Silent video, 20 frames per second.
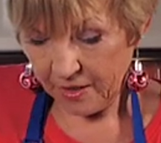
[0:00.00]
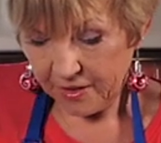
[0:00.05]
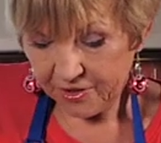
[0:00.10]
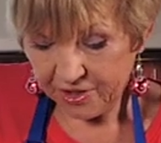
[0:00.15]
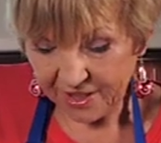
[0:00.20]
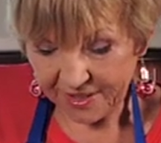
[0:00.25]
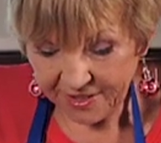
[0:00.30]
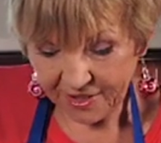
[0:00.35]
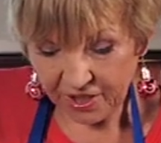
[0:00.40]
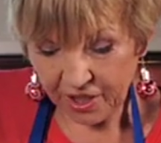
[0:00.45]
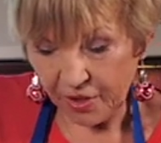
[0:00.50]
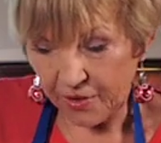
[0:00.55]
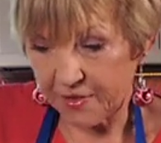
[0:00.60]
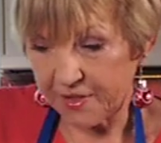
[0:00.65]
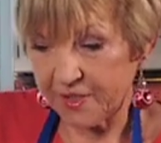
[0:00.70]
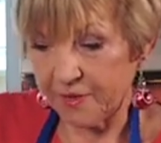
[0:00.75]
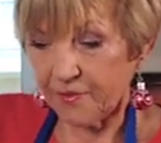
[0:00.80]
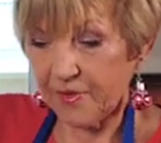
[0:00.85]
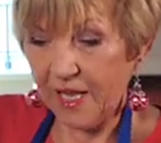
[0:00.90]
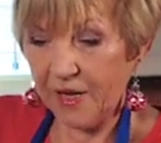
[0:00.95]
just toast
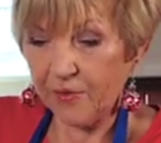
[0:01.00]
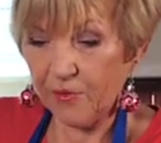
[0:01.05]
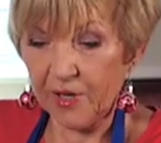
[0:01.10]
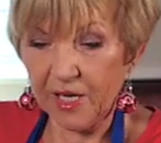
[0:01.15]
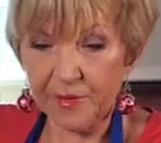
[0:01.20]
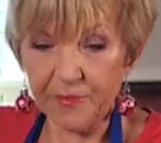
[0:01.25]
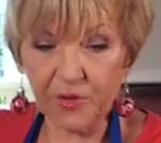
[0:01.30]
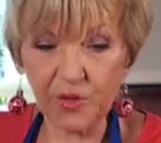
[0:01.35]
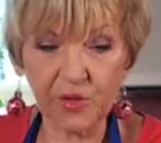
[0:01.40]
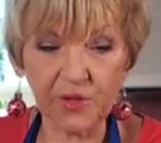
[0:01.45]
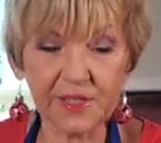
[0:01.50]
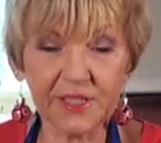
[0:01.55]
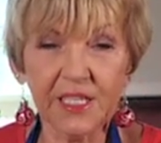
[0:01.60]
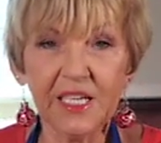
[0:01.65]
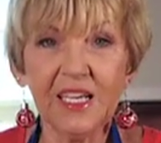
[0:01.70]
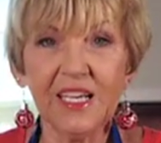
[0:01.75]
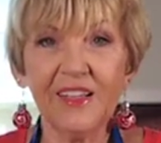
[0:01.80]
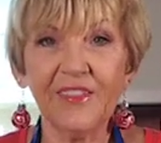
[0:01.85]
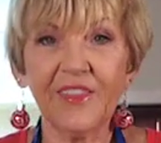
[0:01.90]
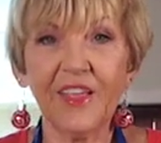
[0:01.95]
them that way, because
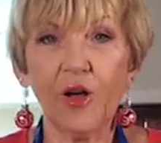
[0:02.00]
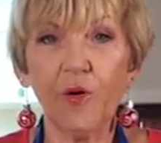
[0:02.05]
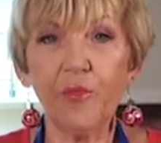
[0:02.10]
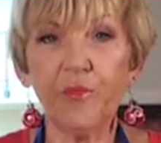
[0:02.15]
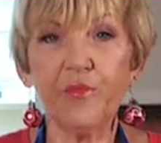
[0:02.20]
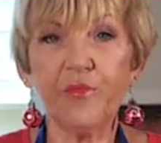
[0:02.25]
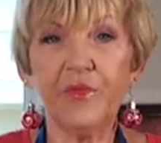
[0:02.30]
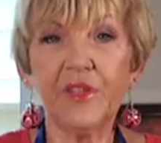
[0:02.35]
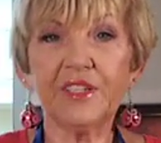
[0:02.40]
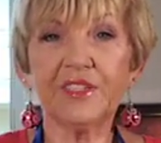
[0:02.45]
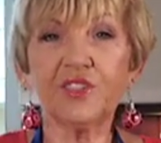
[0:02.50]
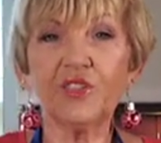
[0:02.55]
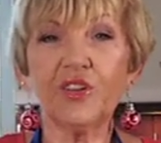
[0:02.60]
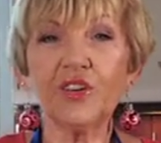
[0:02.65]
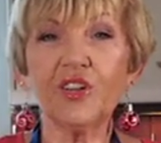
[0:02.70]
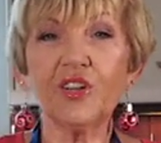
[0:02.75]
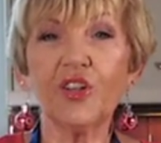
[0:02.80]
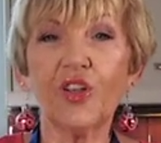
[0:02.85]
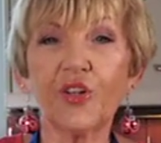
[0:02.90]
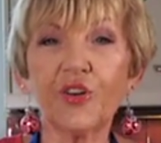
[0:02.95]
there's not
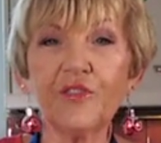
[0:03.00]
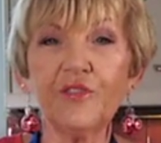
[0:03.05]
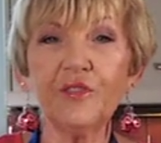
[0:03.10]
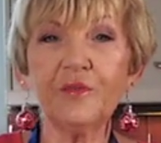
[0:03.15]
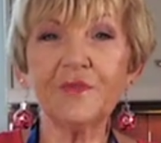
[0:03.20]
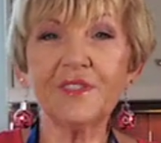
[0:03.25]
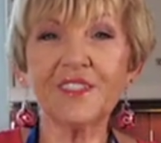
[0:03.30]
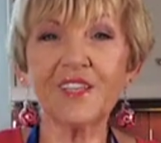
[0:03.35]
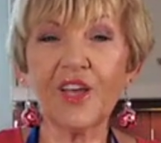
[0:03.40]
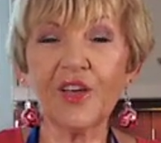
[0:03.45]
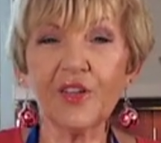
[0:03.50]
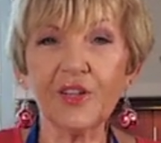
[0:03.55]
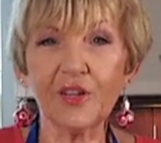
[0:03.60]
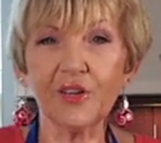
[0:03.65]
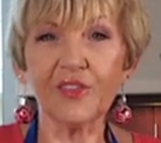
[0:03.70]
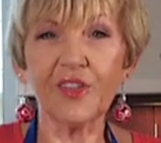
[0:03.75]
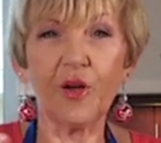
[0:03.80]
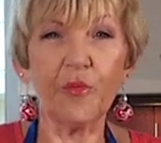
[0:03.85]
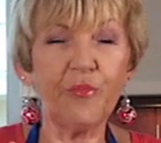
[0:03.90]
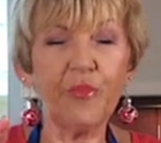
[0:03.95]
a lot of them, so
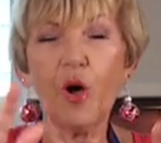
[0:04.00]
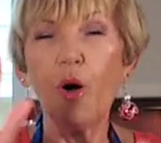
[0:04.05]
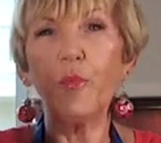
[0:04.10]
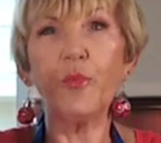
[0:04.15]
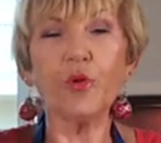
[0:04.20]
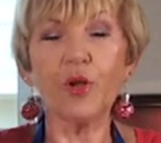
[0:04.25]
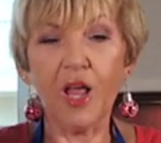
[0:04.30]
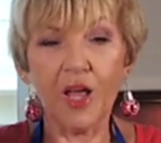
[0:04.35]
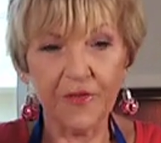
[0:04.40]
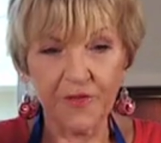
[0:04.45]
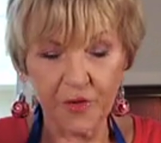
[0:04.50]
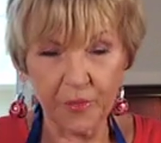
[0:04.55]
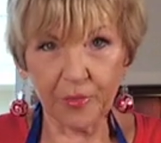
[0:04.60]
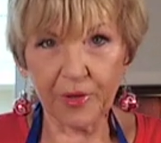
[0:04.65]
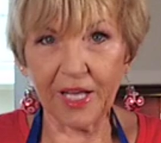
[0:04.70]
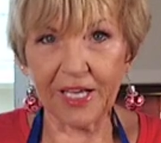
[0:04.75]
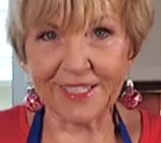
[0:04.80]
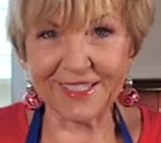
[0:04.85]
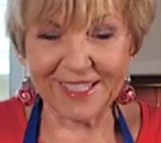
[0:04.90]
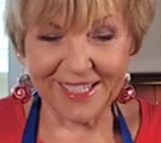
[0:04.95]
they'll pop all over the
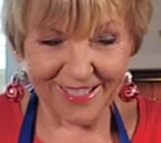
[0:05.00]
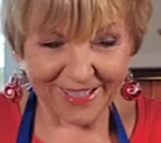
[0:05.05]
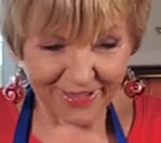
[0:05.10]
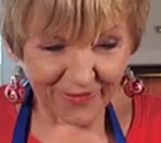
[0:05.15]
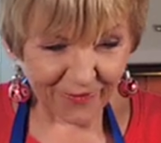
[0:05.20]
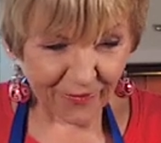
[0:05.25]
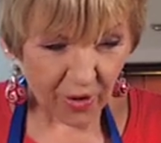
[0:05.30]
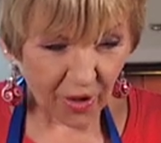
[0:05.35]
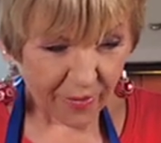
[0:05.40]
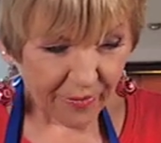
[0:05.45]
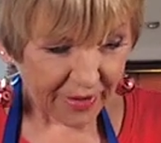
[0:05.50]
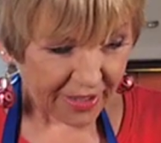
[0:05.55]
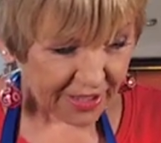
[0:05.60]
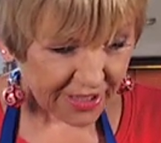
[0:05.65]
place in the fry pan.